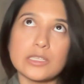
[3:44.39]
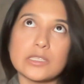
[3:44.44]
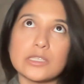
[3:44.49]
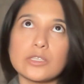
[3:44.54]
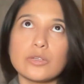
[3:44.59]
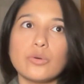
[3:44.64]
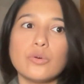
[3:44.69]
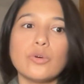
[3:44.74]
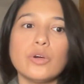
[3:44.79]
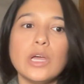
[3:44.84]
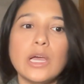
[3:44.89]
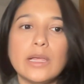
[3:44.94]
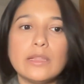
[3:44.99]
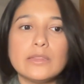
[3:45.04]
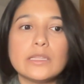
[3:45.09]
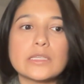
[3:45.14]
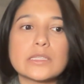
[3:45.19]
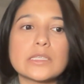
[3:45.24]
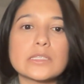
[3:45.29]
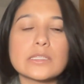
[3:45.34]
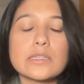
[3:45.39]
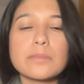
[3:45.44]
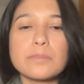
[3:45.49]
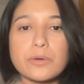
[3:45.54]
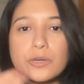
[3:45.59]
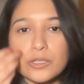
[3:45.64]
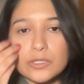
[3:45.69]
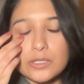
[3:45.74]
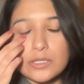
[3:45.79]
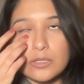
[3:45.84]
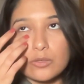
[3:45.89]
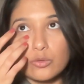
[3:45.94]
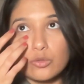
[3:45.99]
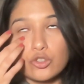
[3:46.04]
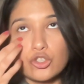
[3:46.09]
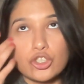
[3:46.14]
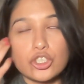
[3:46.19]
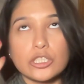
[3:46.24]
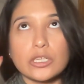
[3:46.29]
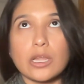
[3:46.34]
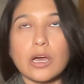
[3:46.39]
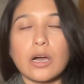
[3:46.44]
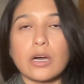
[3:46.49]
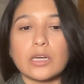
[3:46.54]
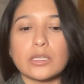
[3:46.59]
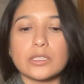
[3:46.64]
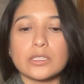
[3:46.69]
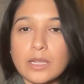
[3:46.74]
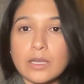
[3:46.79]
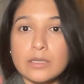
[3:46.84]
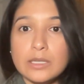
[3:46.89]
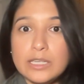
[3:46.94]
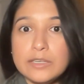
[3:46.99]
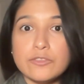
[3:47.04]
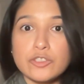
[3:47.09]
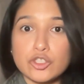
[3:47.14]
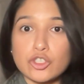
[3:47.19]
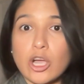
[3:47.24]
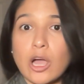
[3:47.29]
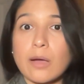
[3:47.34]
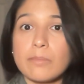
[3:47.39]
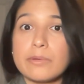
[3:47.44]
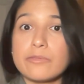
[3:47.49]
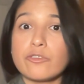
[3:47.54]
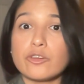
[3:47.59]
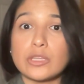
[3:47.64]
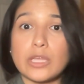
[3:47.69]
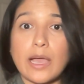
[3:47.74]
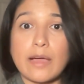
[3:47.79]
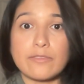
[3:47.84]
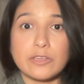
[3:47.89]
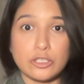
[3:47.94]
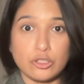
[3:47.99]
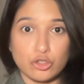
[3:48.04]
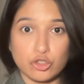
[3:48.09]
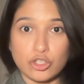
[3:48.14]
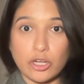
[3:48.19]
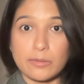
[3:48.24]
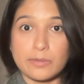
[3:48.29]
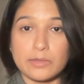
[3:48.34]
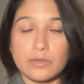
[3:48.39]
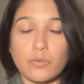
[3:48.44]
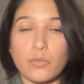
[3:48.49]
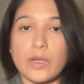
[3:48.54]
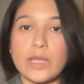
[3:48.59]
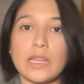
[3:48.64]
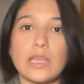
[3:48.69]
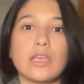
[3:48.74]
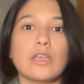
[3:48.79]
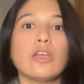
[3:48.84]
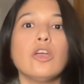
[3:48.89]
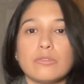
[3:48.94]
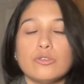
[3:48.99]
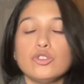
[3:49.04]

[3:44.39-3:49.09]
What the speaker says: So this is the person who should not leave a job before they have a new job in the waiting,